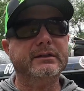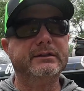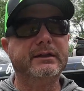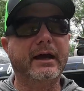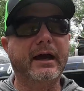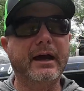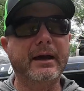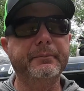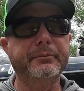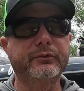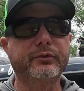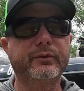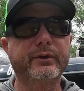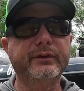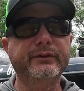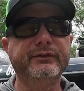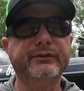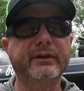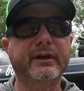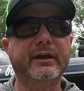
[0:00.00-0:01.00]
Top
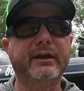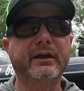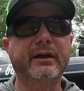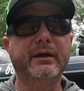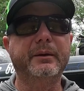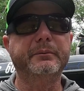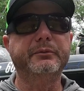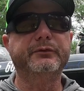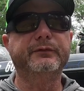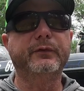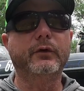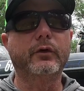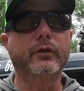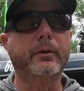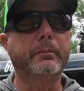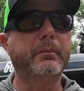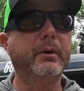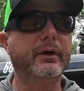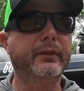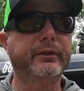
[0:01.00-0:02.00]
3 setups for
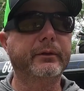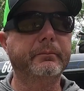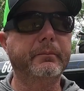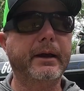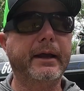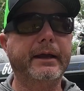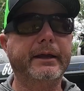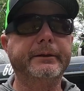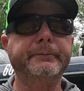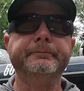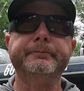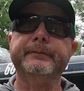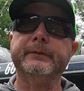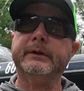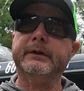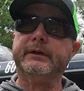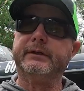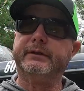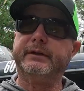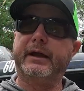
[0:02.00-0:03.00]
the month of May.
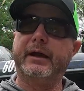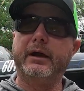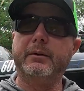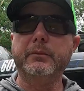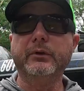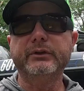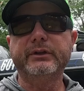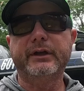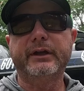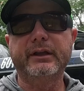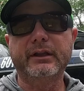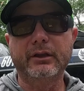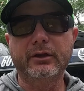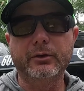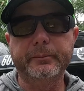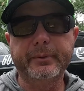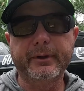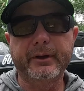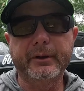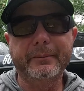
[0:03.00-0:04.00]
Now I'm going to tell you a
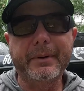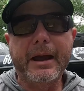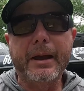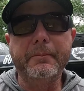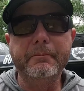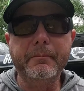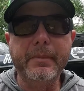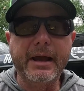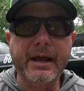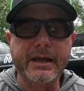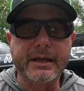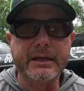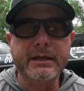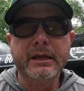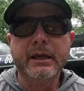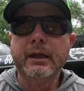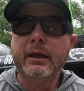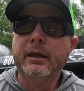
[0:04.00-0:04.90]
little bit about May.